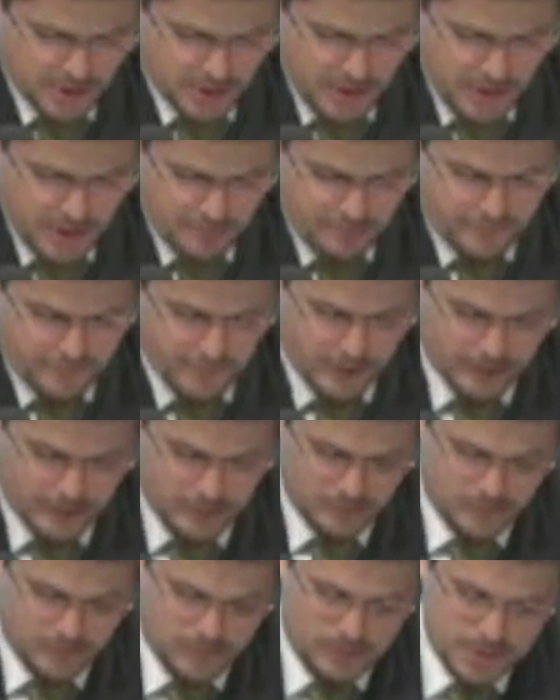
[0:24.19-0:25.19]
try to
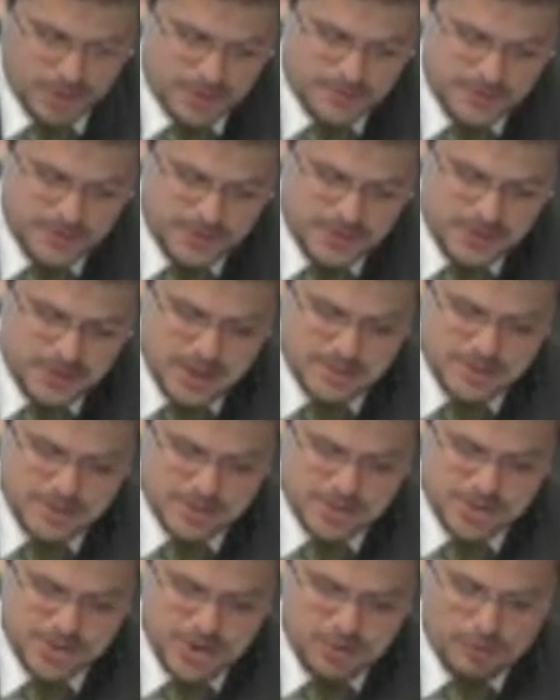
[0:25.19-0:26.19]
follow Lula's footsteps
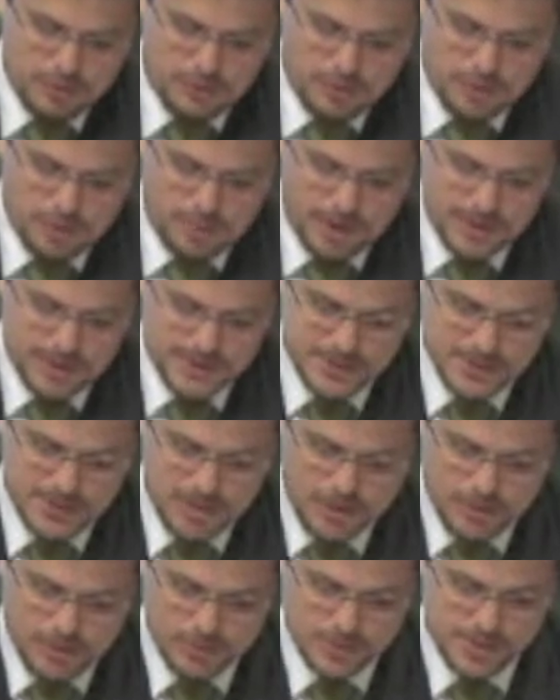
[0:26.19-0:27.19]
on general foreign policy
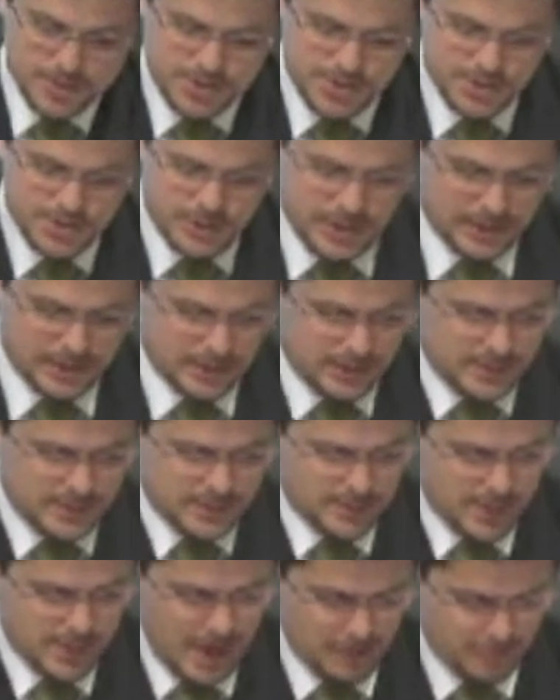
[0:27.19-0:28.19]
goals, and she's likely
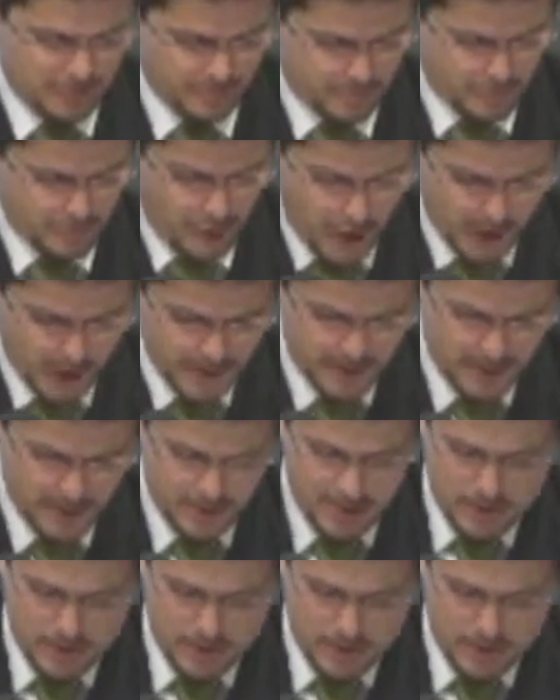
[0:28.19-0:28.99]
to have a broad